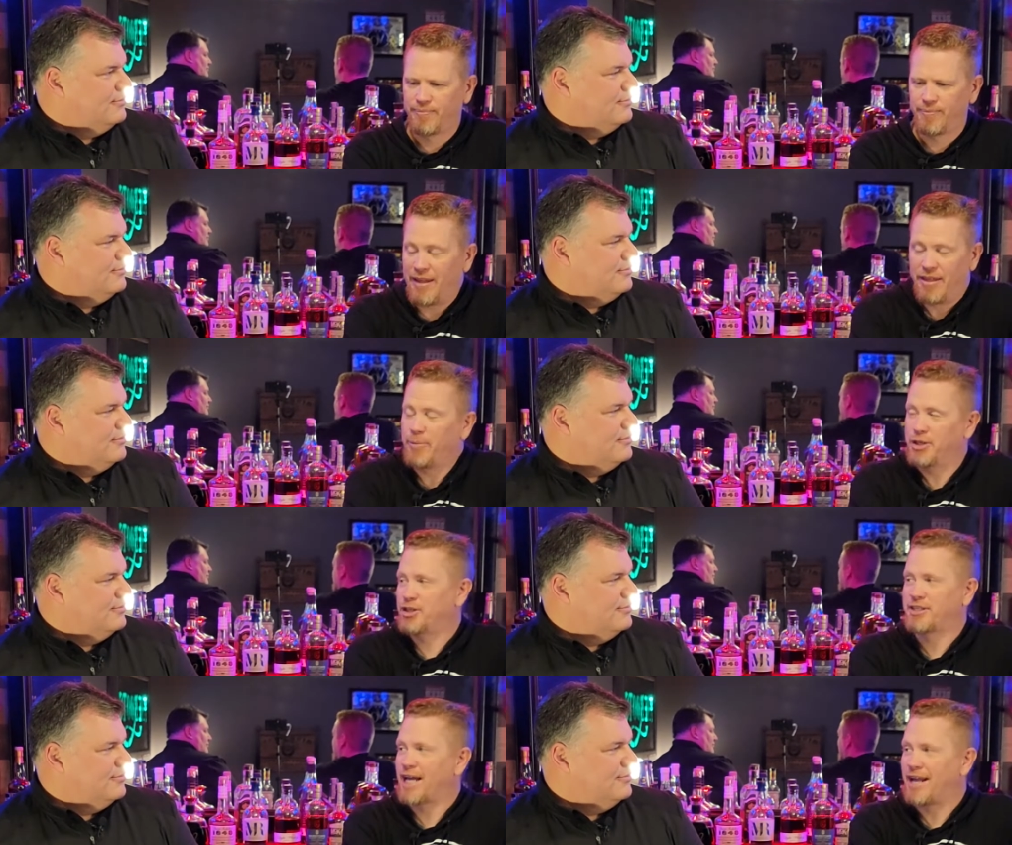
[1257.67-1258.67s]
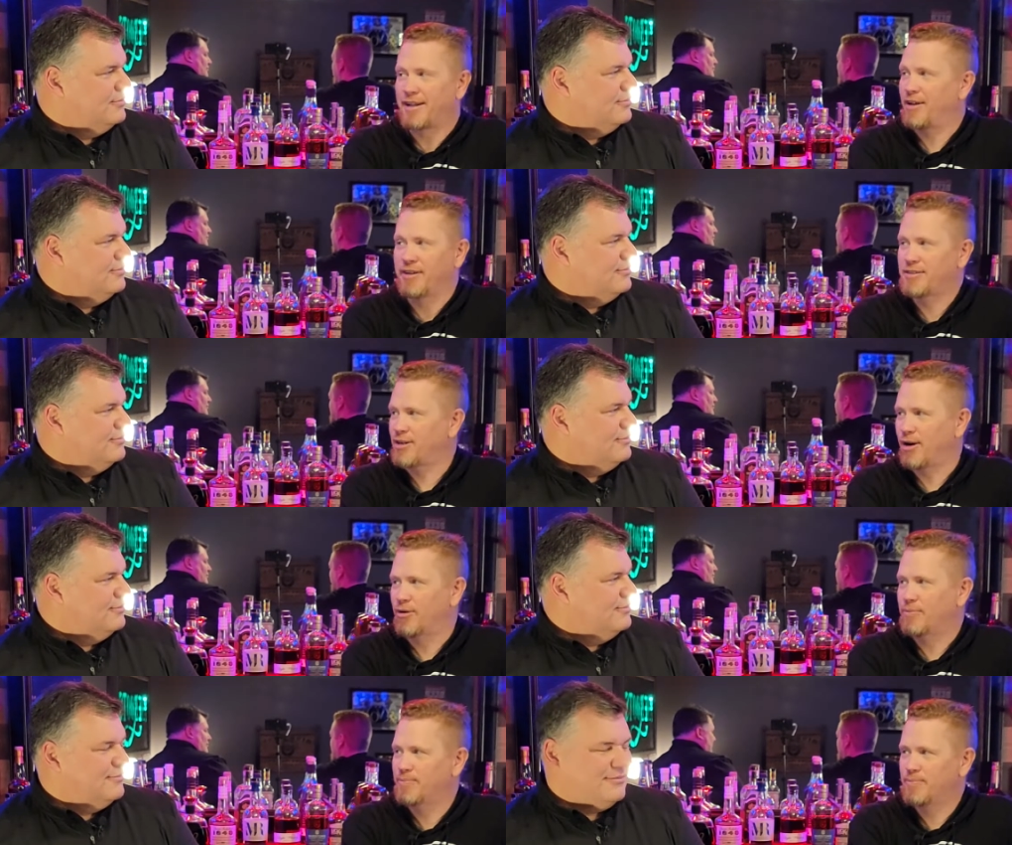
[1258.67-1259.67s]
Speaker 1: I think we should just end it on this
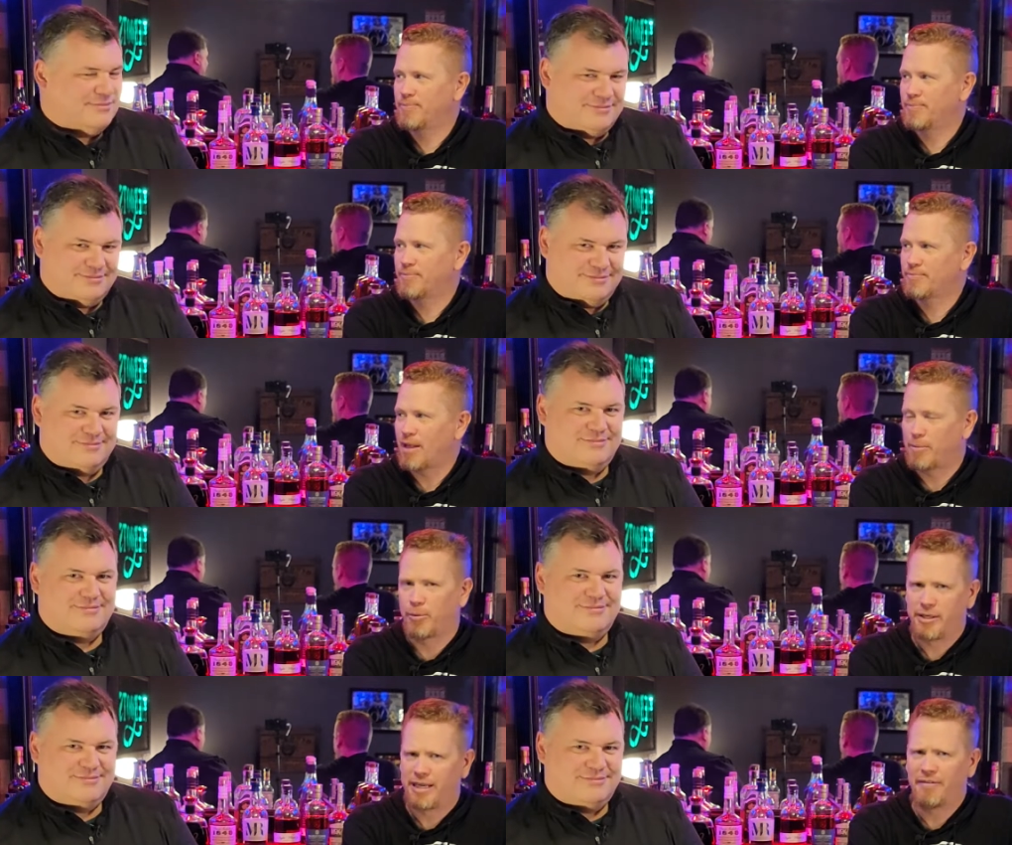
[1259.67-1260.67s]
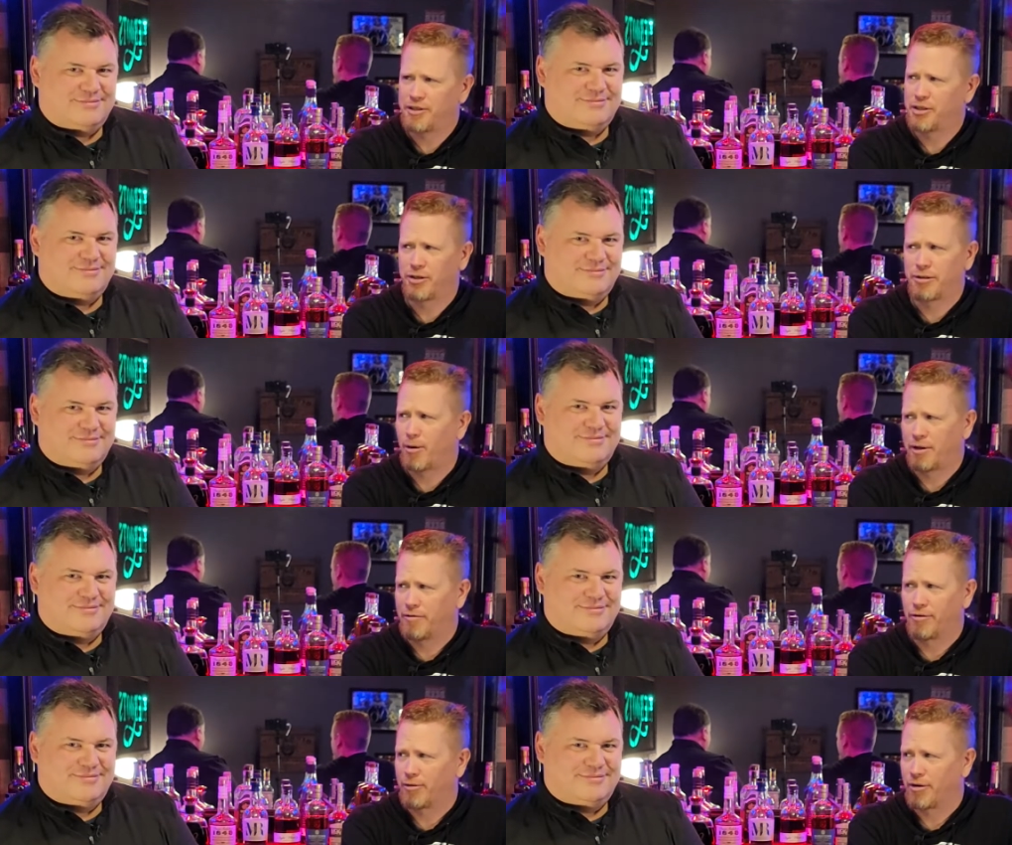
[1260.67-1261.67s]
note. I mean, we definitely shouldn't go any
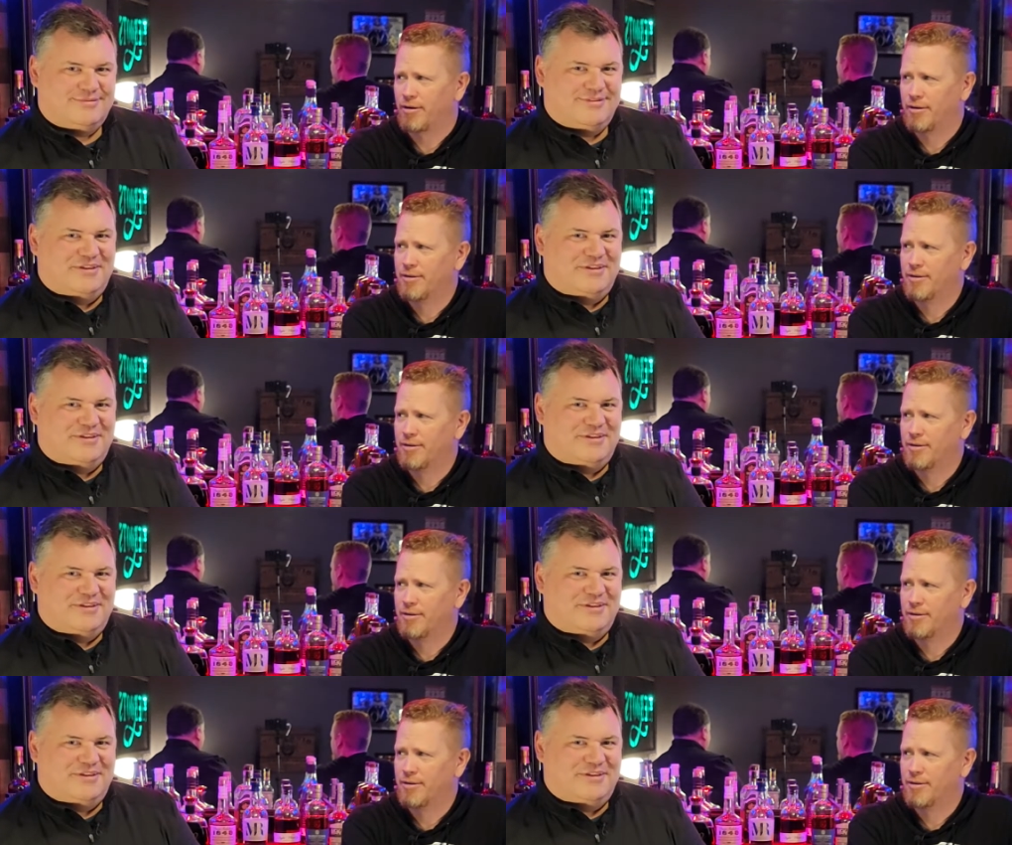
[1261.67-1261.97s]
further.